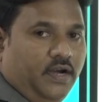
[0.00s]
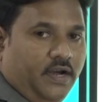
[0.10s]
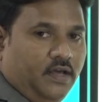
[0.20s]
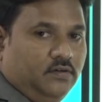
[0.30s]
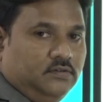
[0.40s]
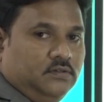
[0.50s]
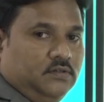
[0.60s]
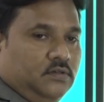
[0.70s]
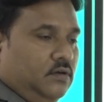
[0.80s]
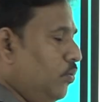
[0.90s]
data.
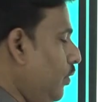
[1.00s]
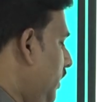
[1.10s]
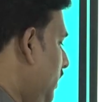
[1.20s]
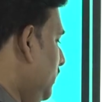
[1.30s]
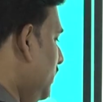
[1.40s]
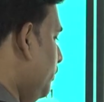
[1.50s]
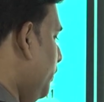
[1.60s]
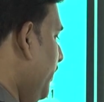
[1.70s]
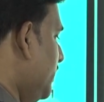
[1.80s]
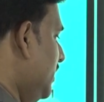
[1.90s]
In the
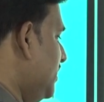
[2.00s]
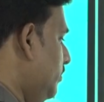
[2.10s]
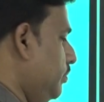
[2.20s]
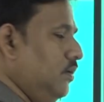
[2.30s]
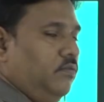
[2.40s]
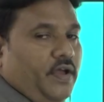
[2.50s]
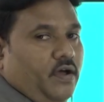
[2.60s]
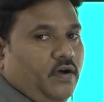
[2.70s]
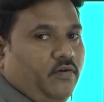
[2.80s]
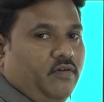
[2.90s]
previous example, we
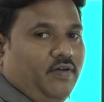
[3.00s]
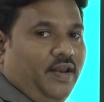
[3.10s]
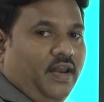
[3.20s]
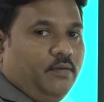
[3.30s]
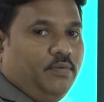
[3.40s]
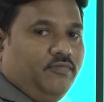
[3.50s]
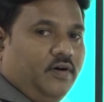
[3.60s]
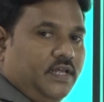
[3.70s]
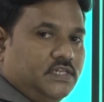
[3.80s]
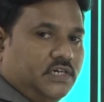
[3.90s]
have given label
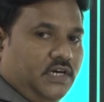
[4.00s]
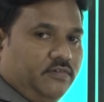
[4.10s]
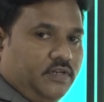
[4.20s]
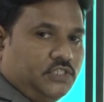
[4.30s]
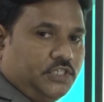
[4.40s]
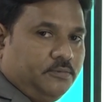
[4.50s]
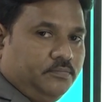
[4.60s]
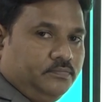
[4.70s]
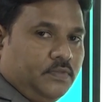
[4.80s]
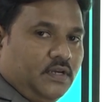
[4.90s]
for each and every shape.
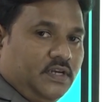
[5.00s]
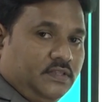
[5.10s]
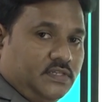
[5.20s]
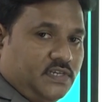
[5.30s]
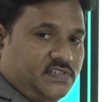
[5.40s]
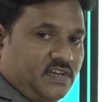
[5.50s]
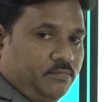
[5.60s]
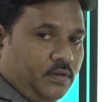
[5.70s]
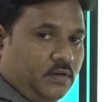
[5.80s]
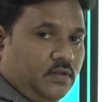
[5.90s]
In this
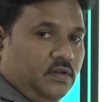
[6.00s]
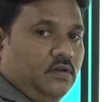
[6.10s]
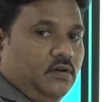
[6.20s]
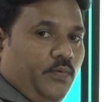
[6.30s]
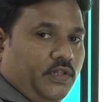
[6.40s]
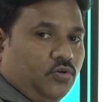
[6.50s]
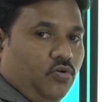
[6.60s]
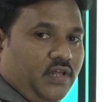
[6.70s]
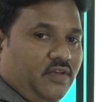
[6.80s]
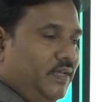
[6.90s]
example,
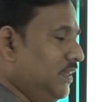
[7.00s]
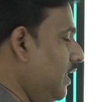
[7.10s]
without giving